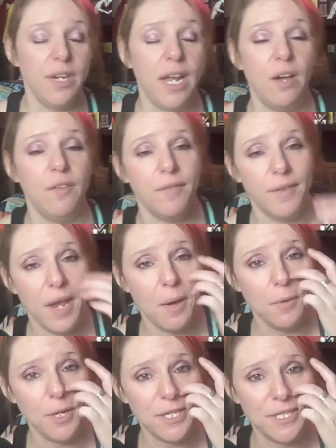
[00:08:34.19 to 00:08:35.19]
Now, it
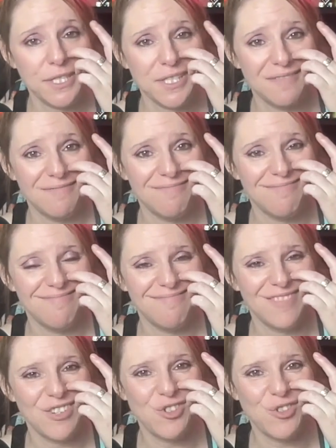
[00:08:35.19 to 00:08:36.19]
was
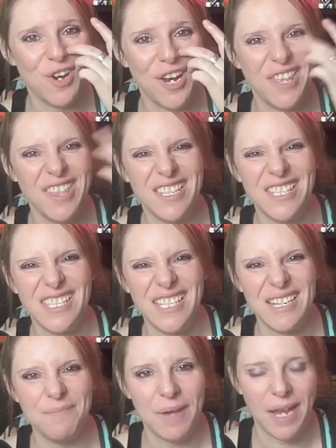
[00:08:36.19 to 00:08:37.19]
drier than
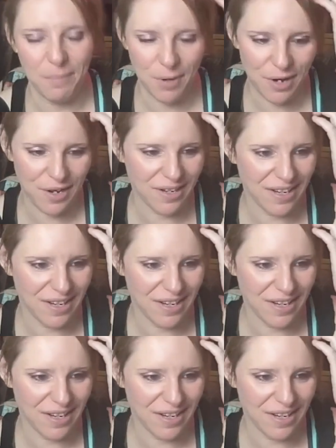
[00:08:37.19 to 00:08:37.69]
sandpaper.